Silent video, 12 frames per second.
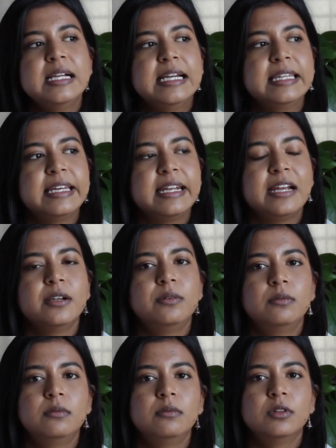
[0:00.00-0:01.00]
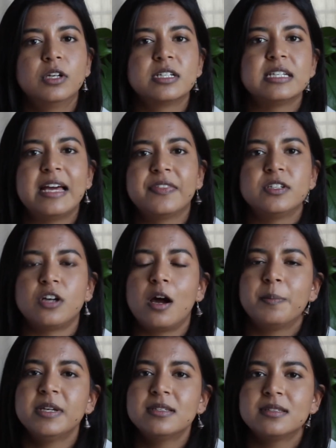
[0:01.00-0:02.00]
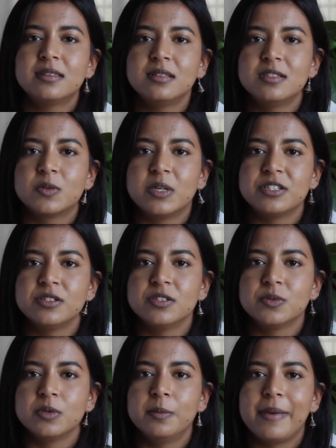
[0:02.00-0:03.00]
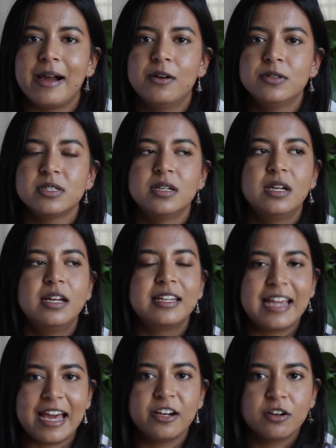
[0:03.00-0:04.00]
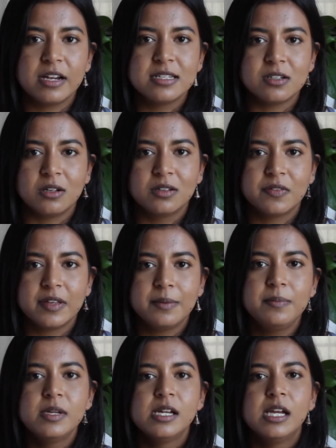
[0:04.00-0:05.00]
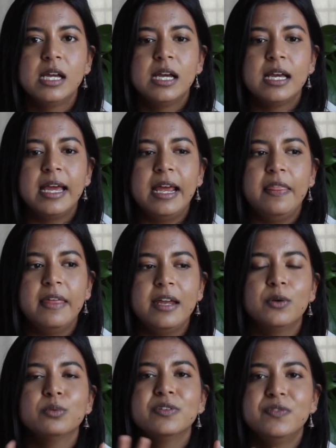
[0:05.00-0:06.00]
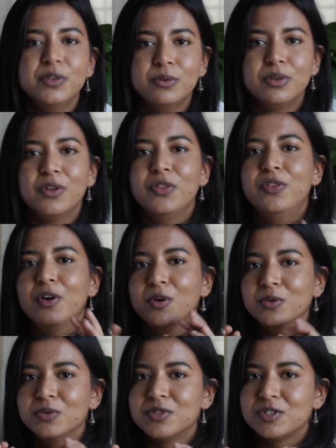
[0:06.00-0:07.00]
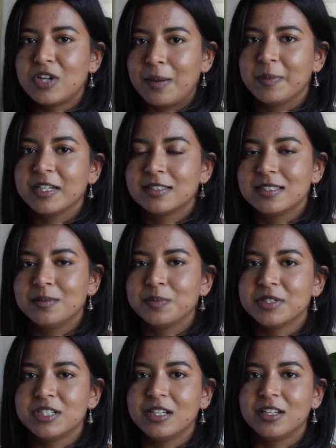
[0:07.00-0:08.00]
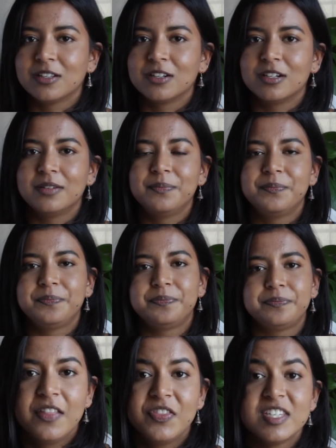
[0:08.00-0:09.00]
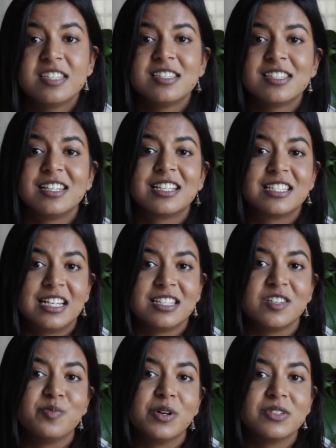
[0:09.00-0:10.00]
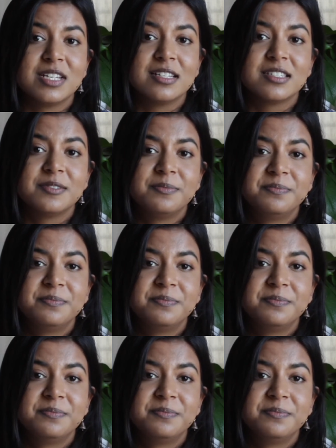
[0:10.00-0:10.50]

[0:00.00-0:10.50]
And then I looked at the topics that these questions were about, categorized all of them, and then reviewed those topics in particular. This is an extensive process.